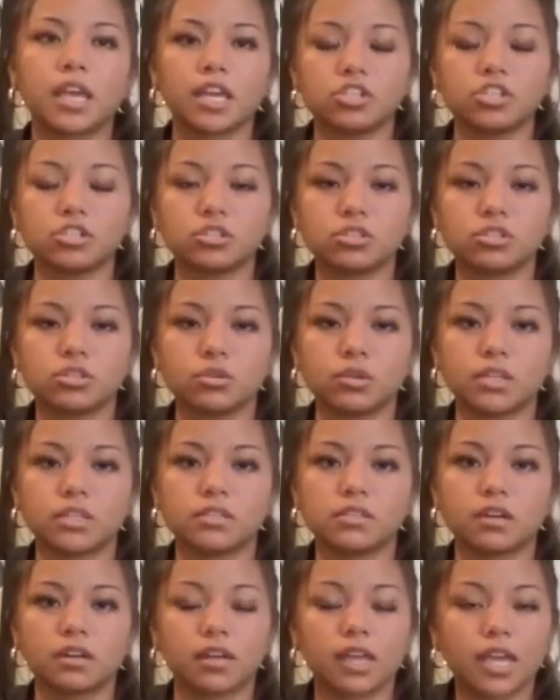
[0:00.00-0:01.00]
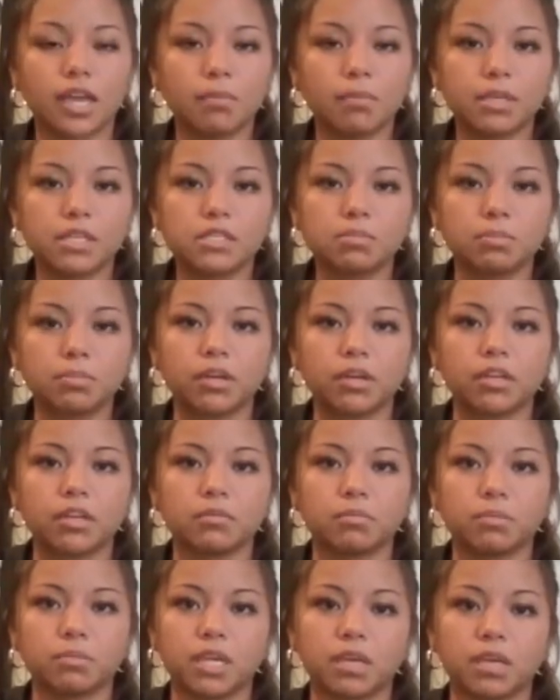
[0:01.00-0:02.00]
Asian students on campus,
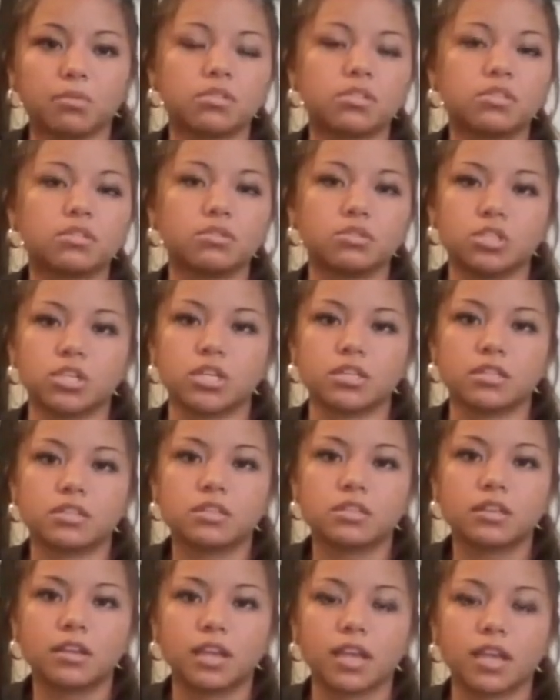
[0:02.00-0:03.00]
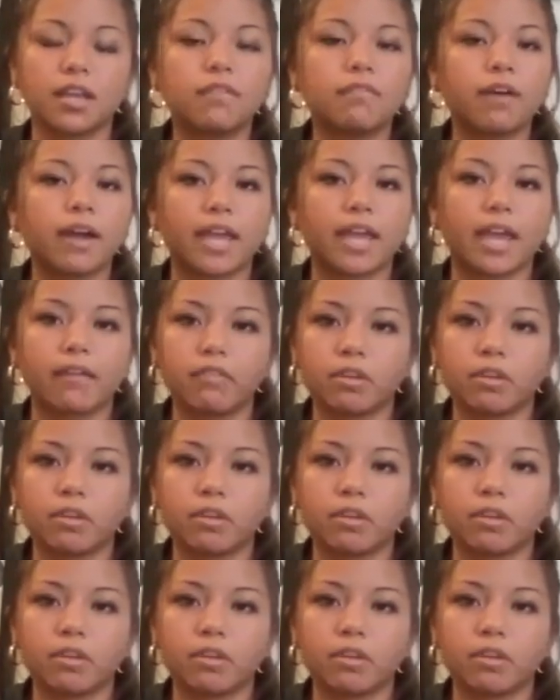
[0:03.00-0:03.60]
but be able to just invite